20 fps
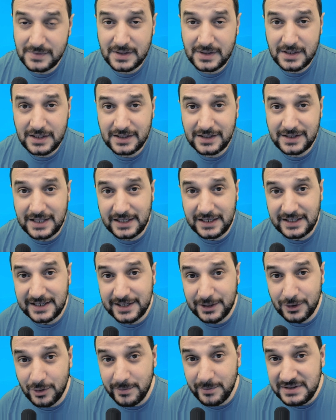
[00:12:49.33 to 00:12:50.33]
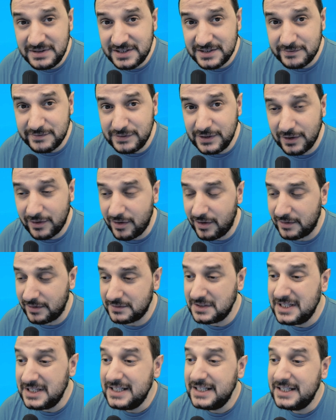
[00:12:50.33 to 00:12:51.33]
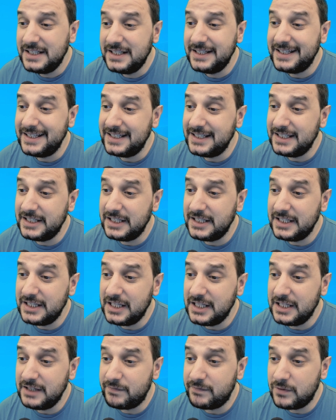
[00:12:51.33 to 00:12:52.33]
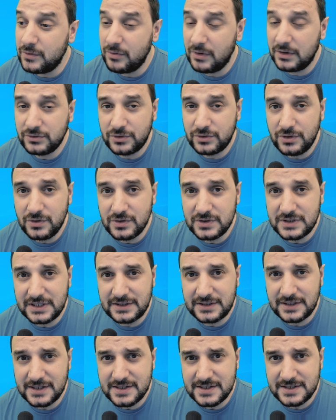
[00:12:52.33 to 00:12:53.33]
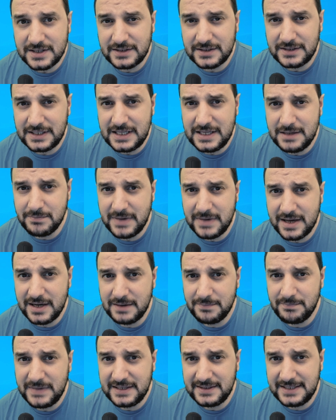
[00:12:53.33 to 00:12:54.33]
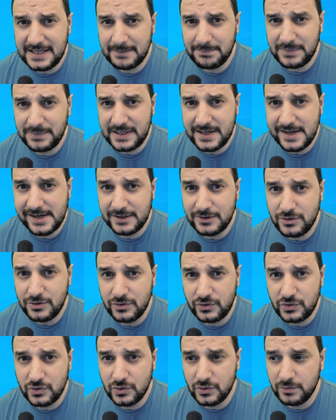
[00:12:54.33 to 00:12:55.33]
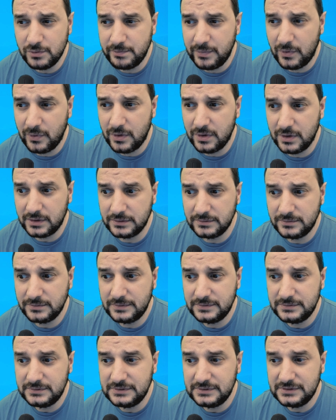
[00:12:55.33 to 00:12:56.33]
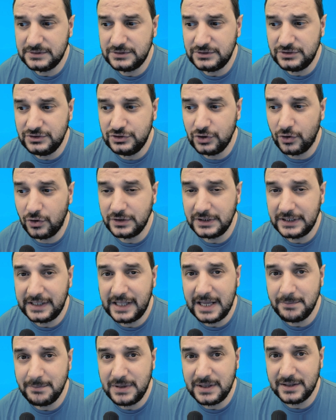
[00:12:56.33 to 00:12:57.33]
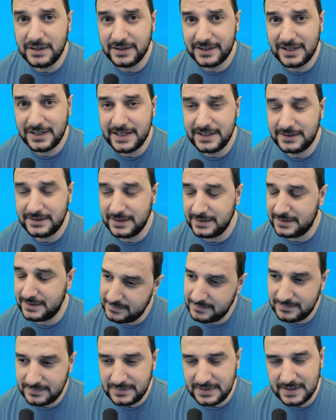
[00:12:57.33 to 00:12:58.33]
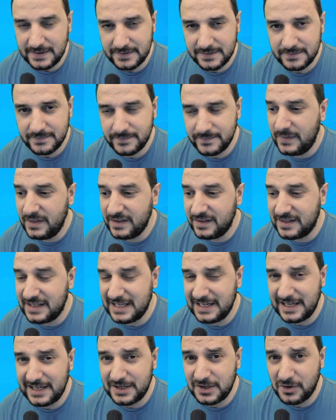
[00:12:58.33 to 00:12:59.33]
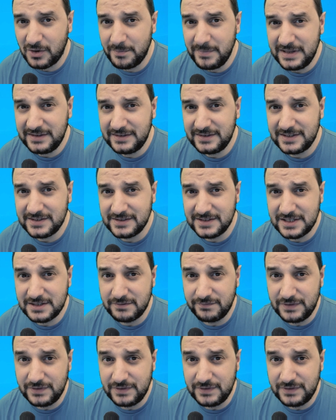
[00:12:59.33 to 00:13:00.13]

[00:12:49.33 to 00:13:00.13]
can I recommend this video card? If you want to use it as an email, media player, YouTube, or non-gaming related, yes. Can I recommend this video